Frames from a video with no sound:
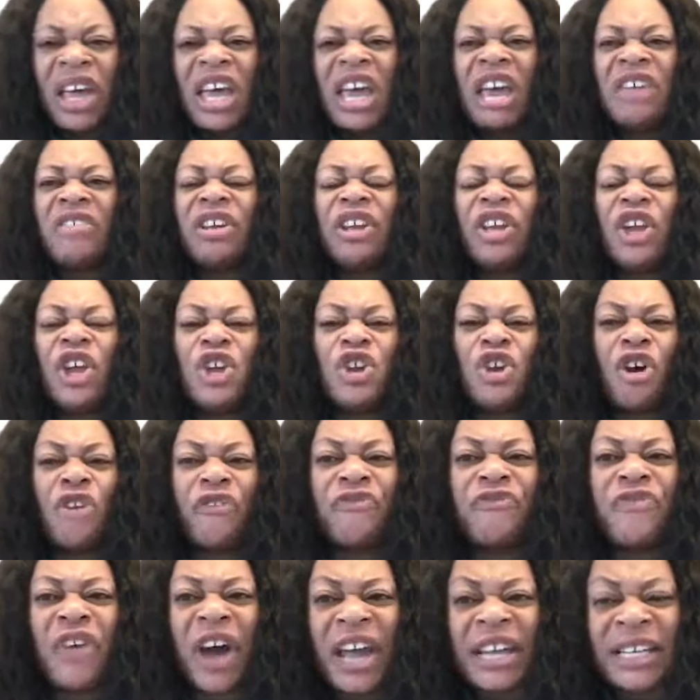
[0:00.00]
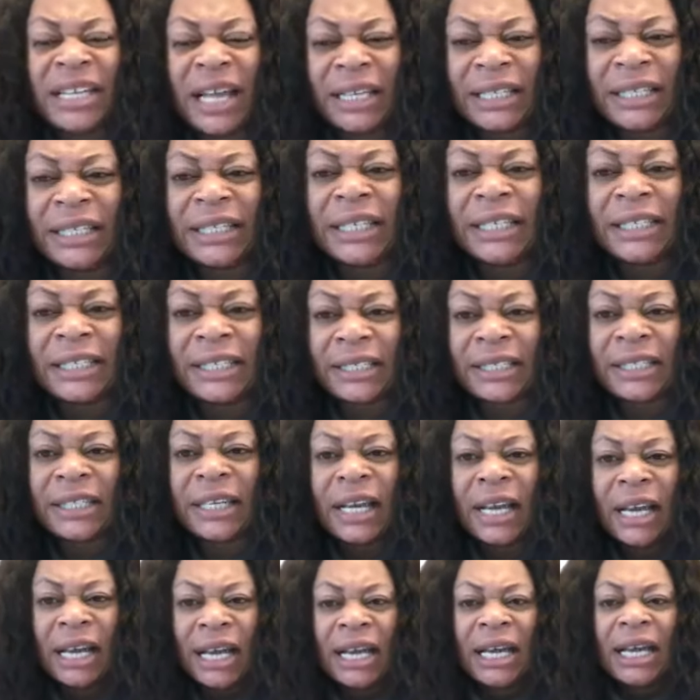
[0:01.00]
Even in your finances,
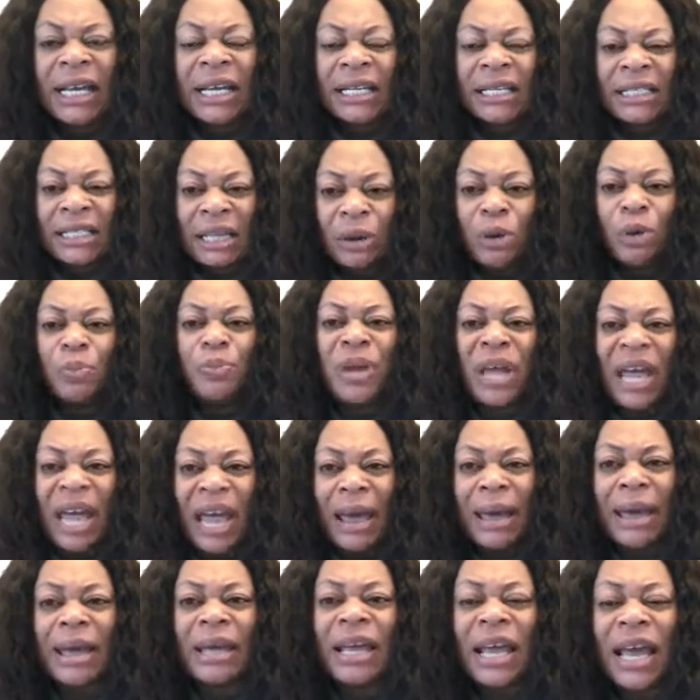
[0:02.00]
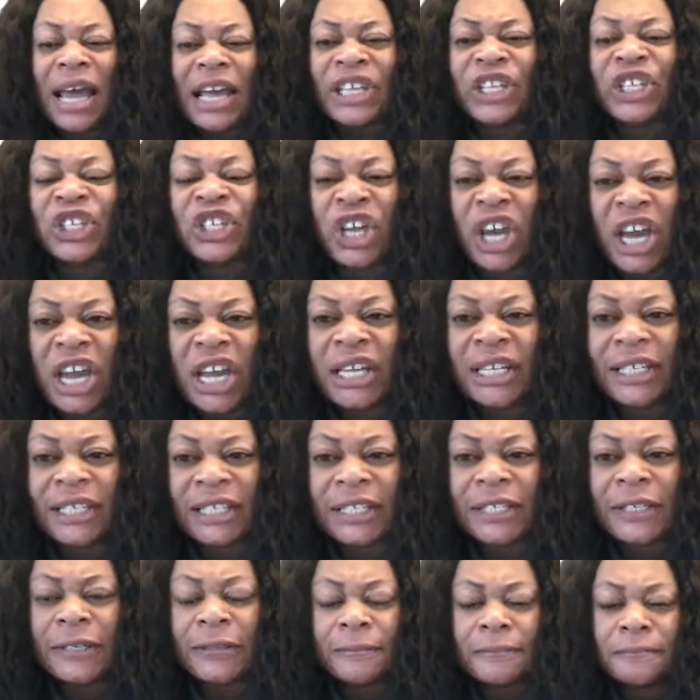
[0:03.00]
there will be a
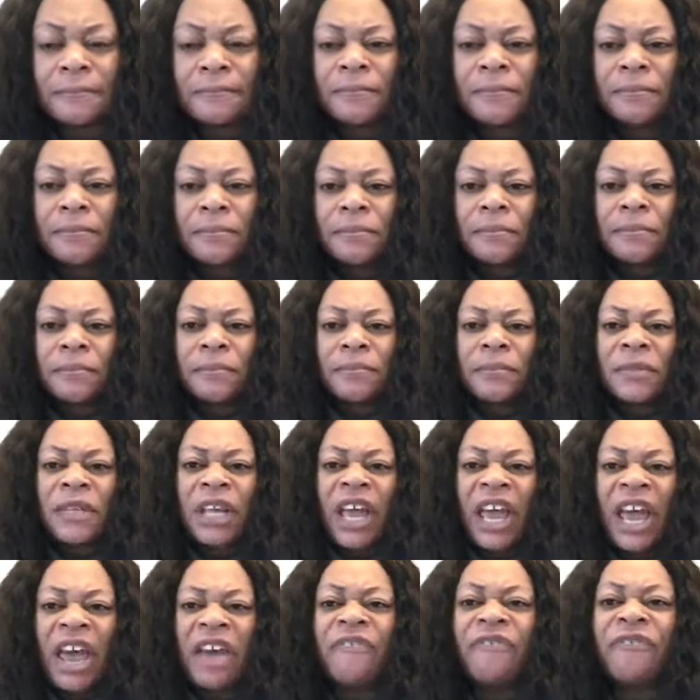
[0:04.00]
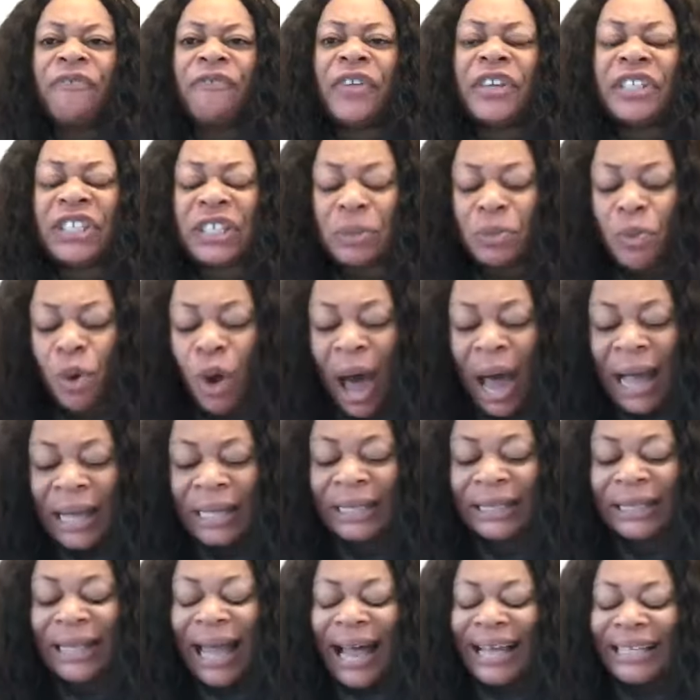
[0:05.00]
change, a visible
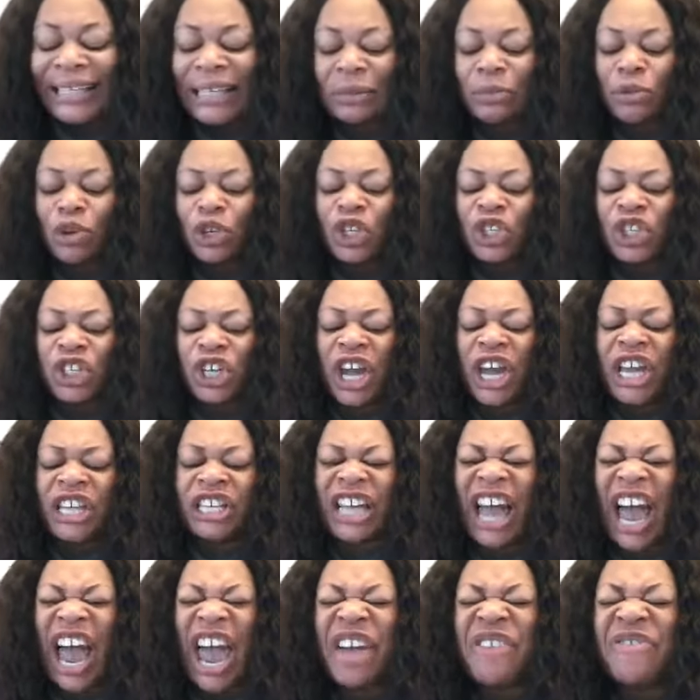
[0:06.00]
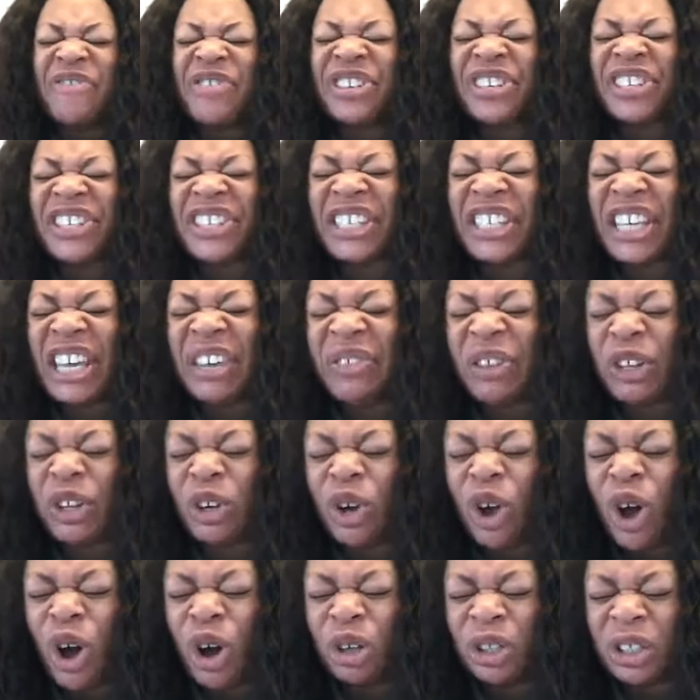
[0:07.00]
and tangible change. I receive it,
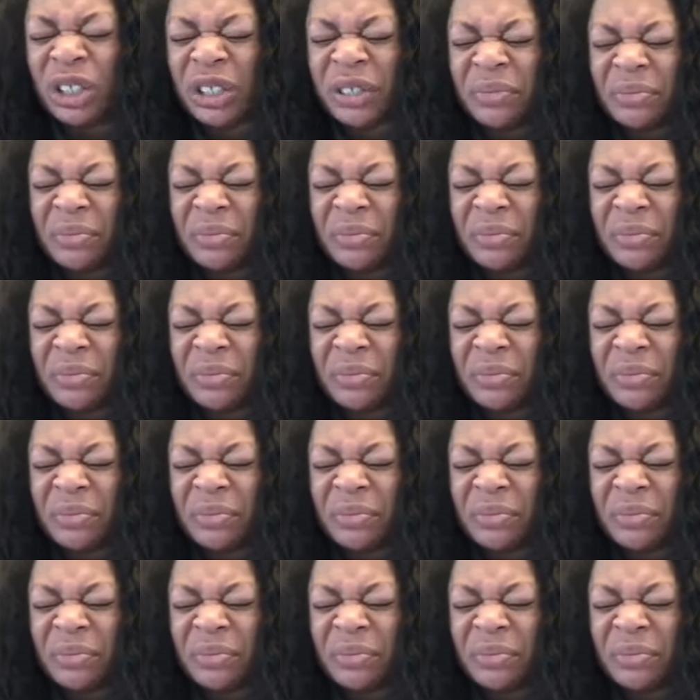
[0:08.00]
Lord.